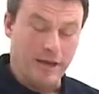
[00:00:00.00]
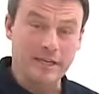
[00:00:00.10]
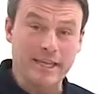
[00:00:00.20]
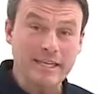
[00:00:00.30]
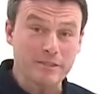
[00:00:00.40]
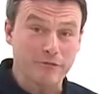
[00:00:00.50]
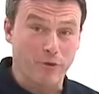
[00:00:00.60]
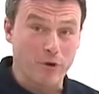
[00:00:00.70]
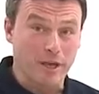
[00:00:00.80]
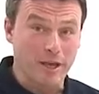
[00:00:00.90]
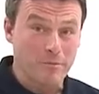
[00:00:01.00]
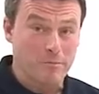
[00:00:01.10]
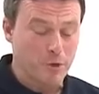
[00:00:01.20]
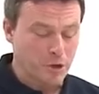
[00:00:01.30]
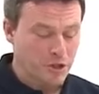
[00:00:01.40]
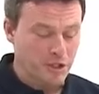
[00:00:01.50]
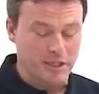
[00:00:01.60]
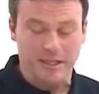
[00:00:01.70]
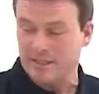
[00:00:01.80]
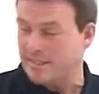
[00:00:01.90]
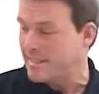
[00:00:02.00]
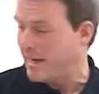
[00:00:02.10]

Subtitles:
In the next episode, I would